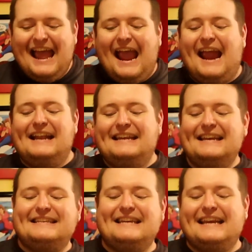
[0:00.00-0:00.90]
a
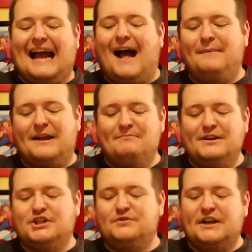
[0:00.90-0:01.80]
DC comic
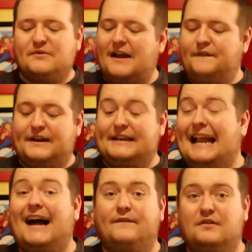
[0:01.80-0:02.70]
mystery graphic
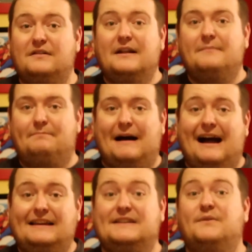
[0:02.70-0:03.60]
novel
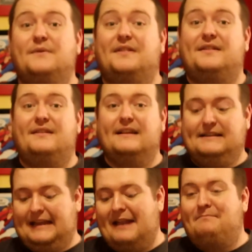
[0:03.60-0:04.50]
box with a
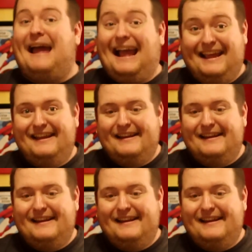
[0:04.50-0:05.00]
10-pack.